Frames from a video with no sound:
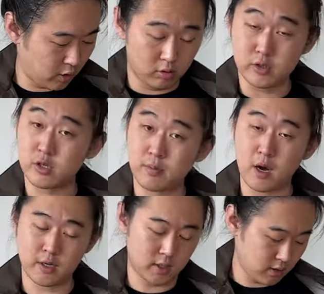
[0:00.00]
holster
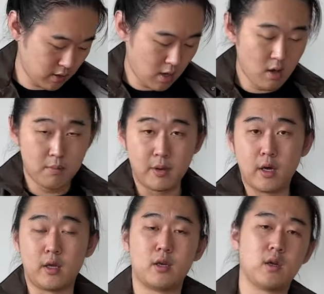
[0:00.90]
pocket,
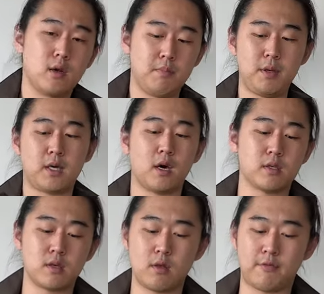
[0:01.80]
but
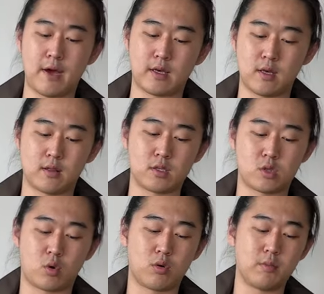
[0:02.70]
because of the fact that the
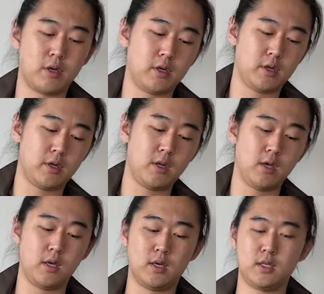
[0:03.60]
storm hood
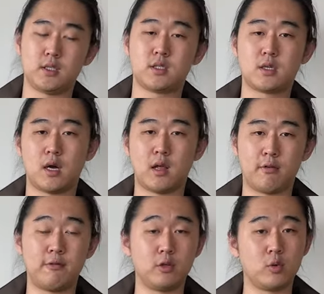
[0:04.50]
is
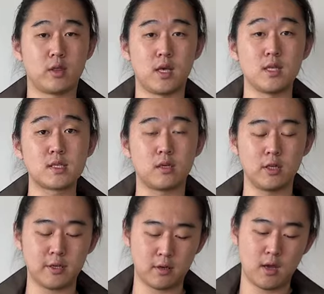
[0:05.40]
filled with the insulate,